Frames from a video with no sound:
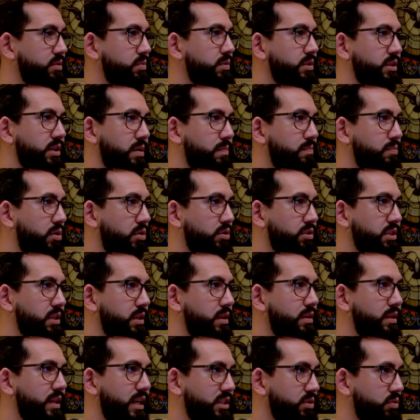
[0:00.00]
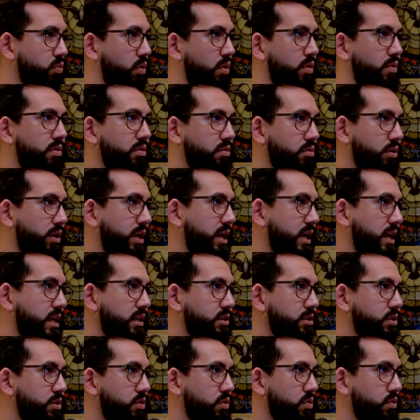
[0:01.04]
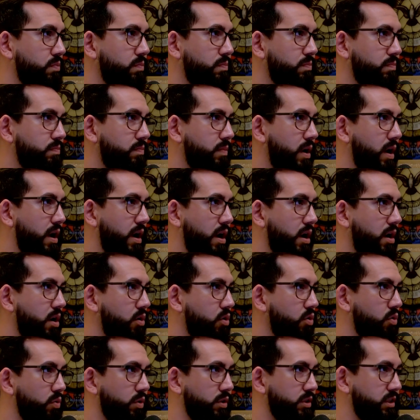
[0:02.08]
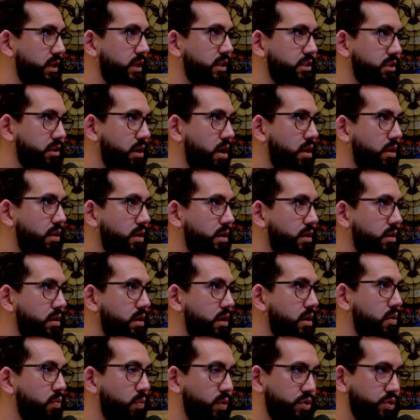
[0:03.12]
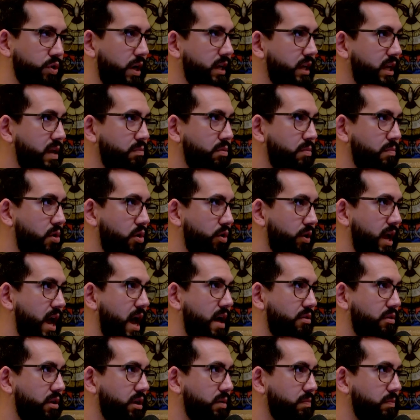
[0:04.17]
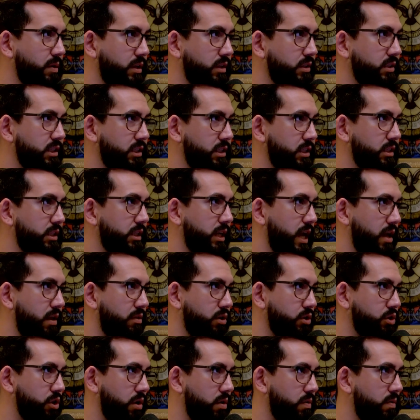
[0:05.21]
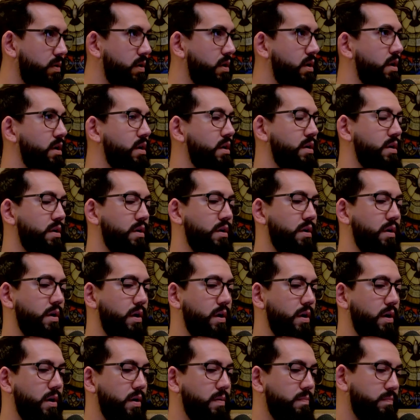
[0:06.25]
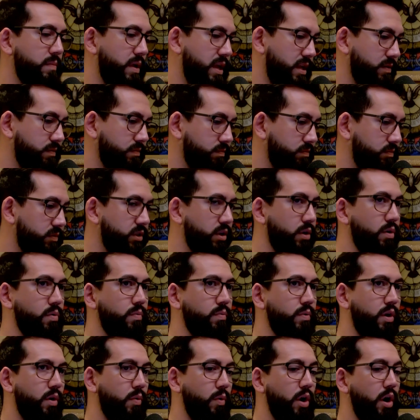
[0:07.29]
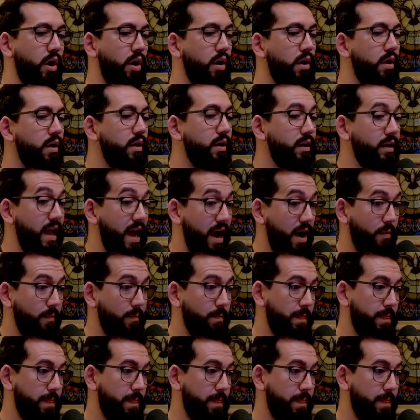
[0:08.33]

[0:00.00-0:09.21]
was a person that's worth looking into, uh, who was a solid, we try to keep them all Catholic because this is a Catholic show. Um, and so here we are. Now,